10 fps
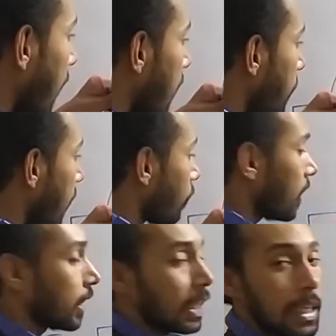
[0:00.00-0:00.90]
field
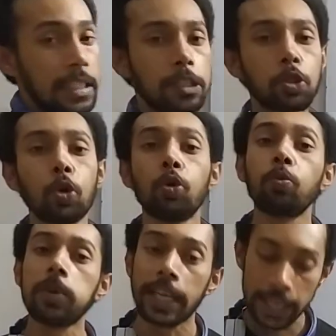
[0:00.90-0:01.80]
between these
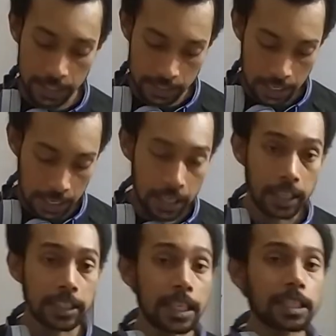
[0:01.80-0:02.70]
two plates.
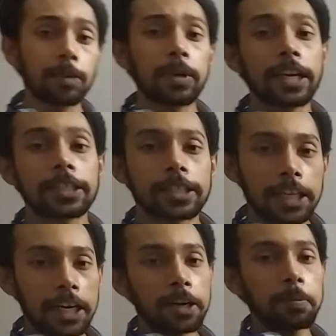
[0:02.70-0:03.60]
Since the plates
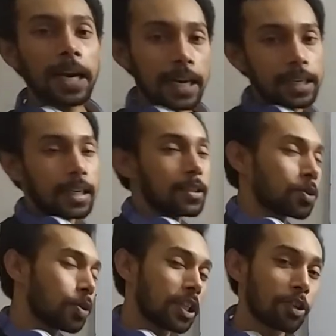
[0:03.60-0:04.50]
are
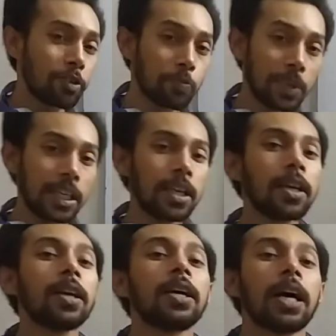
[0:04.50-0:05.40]
parallel, so there will
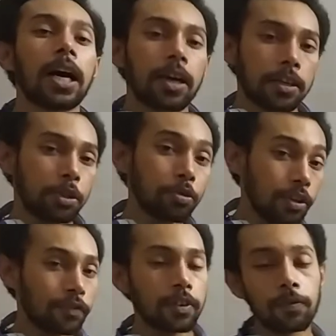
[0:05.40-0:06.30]
be a
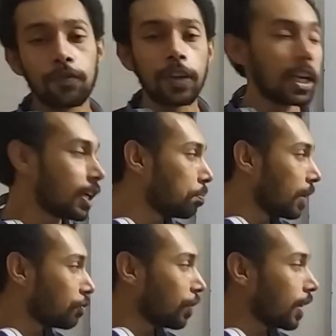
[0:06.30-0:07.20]
uniform
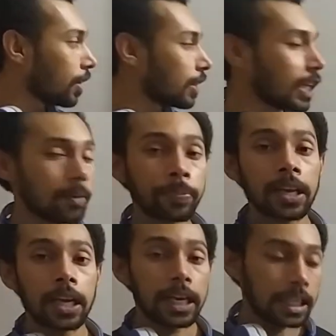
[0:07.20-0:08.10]
field between
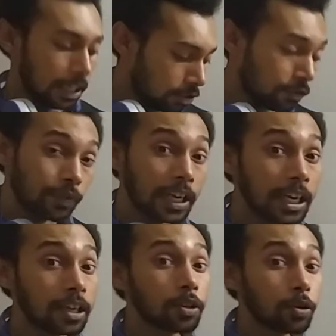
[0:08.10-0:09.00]
them. An electric
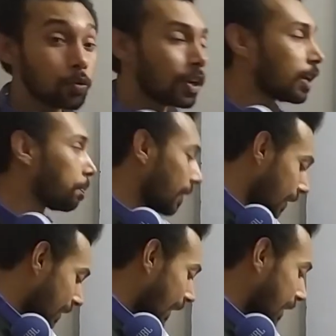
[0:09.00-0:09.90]
field will
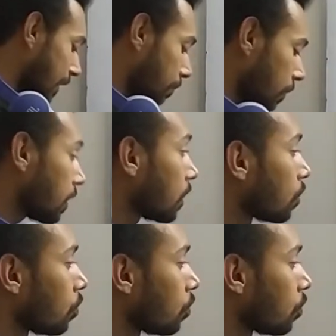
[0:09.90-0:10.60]
be set up